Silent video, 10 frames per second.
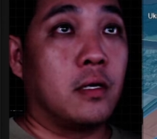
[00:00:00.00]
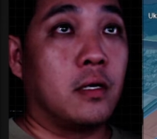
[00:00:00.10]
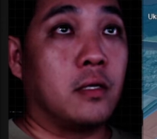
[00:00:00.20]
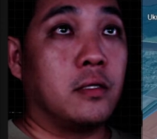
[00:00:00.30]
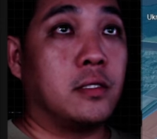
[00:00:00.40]

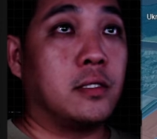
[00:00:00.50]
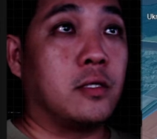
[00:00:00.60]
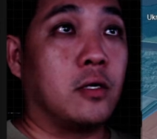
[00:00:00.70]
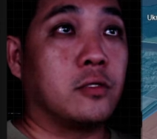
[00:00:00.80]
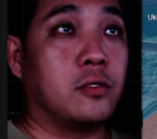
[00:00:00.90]
This is
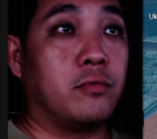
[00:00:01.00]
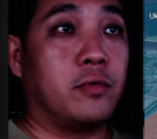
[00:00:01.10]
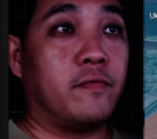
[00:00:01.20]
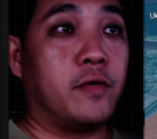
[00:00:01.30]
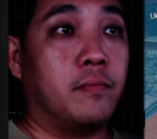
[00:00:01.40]
the Oskil
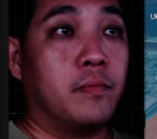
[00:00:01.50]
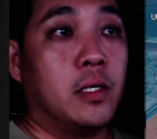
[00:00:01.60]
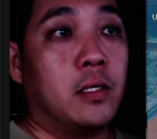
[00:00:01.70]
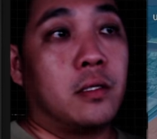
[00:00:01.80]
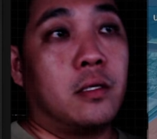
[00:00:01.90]
River.
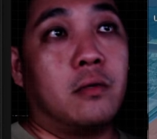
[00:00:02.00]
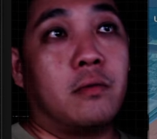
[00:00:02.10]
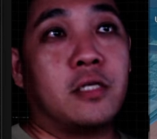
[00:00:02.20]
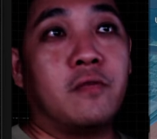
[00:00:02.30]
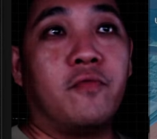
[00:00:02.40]
The
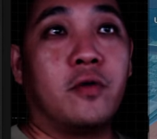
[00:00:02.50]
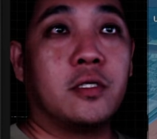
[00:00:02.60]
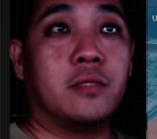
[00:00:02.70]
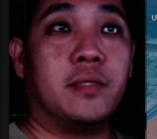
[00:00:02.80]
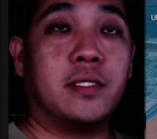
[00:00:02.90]
Russian
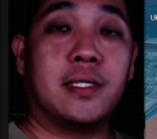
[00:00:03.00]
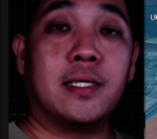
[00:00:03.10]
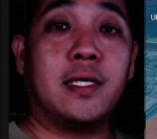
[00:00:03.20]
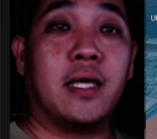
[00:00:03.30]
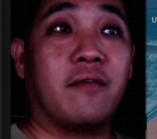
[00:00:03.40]
forces
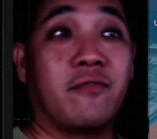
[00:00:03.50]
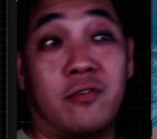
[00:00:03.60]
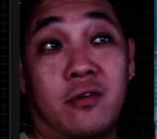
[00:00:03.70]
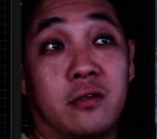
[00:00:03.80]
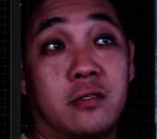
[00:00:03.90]
basically have
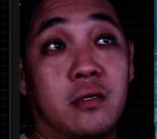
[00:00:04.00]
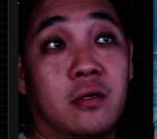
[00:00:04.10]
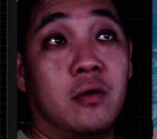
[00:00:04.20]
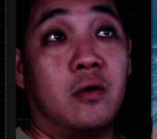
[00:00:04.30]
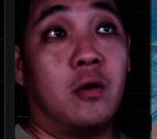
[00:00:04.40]
crossed
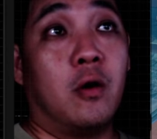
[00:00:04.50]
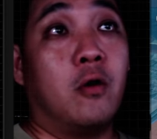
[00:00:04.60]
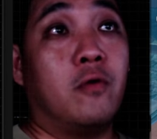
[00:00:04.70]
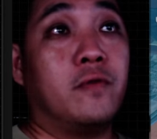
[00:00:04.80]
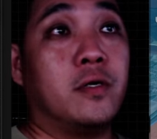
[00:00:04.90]

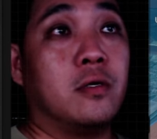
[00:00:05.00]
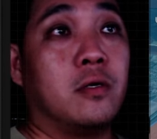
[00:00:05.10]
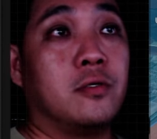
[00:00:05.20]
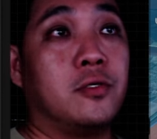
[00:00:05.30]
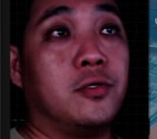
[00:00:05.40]
over
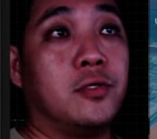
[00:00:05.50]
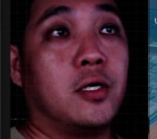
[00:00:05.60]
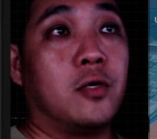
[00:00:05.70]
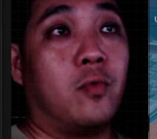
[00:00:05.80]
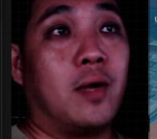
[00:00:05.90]
onto
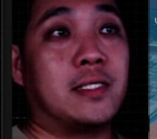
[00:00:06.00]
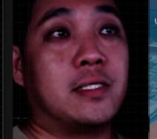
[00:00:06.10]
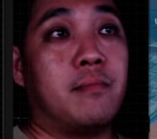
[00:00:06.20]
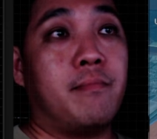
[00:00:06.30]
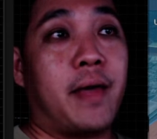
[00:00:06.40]
the
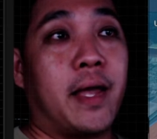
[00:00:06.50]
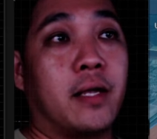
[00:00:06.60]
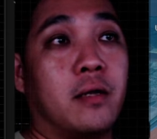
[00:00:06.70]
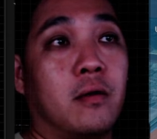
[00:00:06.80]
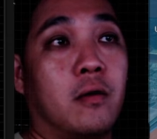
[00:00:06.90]
western
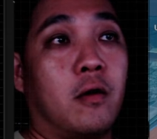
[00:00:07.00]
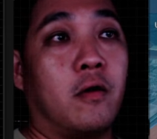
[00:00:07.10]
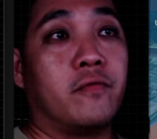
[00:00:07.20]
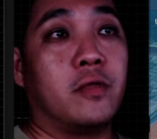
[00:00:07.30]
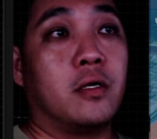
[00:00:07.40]
bank
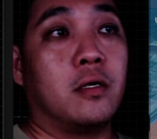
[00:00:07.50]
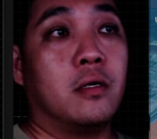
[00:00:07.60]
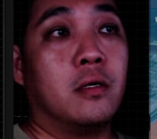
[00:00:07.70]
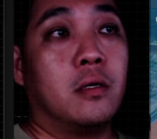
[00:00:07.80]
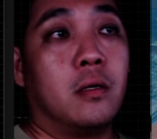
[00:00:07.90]
of the
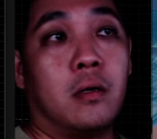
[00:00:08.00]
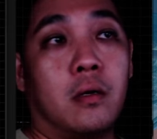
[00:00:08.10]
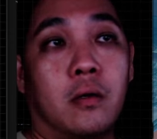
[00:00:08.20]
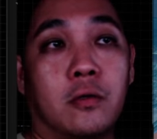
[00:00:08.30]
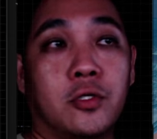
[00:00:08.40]

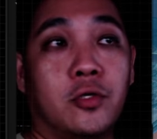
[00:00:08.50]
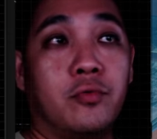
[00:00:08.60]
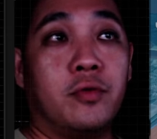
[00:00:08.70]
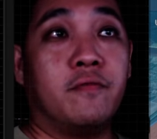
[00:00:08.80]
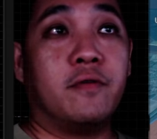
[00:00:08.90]
Oskil
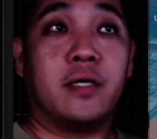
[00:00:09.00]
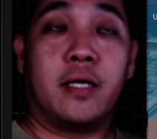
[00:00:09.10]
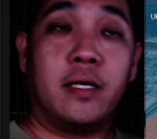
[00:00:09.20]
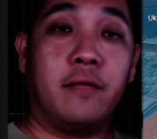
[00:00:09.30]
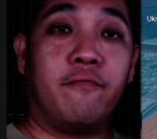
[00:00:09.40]
River,
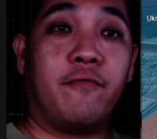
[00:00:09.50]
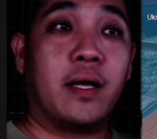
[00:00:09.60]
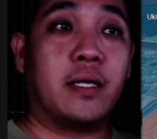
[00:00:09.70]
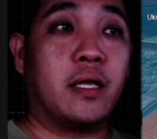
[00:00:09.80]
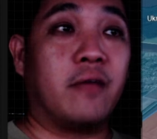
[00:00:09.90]
and in
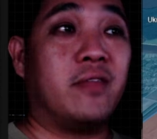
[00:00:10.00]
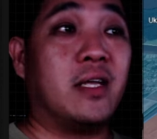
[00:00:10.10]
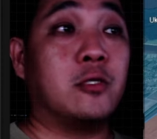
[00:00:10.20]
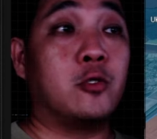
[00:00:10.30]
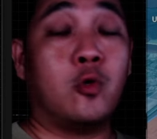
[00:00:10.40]
fact, they have
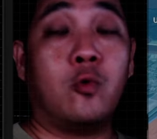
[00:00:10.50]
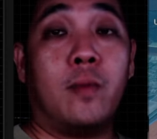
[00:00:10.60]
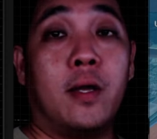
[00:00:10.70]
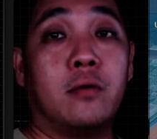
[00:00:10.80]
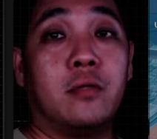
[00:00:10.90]
done so
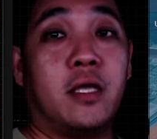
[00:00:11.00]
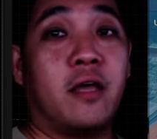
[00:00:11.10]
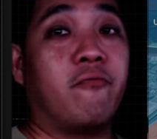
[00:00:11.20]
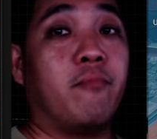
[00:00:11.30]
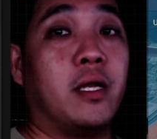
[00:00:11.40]
well, they
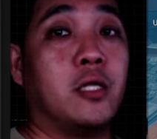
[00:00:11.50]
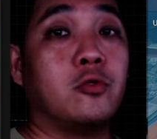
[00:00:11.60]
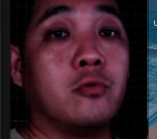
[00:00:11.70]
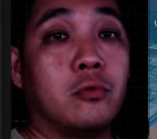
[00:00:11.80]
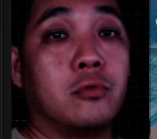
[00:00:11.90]
have
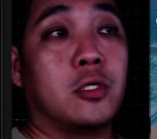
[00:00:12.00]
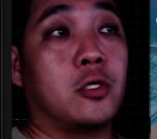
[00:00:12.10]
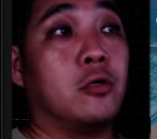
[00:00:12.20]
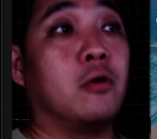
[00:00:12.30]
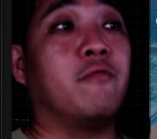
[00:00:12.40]
managed to
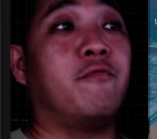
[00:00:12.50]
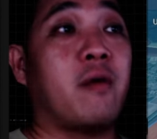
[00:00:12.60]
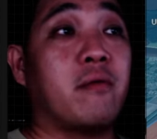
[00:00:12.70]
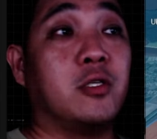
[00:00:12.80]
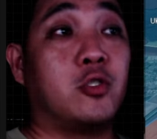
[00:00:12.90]
secure a
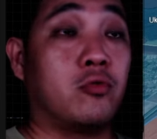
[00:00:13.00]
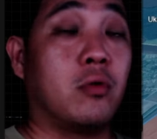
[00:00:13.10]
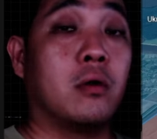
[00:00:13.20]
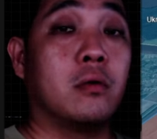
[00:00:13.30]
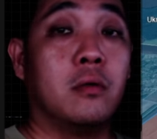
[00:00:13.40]
very
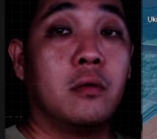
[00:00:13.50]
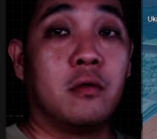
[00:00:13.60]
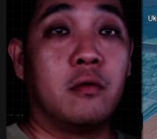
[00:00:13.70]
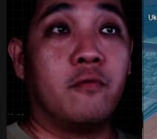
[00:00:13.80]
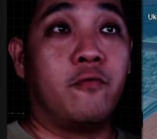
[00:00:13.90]
strong
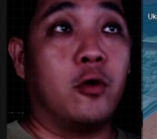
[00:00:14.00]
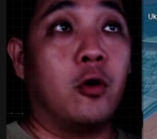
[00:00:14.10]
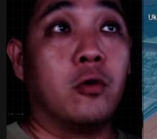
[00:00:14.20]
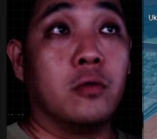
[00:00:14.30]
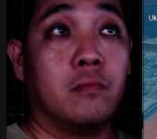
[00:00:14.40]

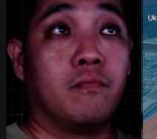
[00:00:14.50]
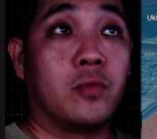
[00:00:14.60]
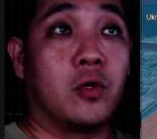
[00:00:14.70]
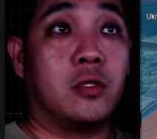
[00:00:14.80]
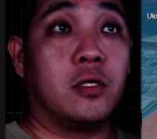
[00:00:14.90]
foothold
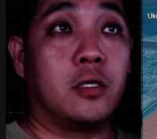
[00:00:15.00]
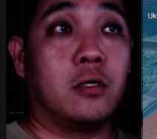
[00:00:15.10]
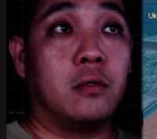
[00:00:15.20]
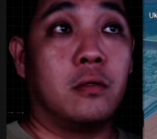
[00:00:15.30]
on the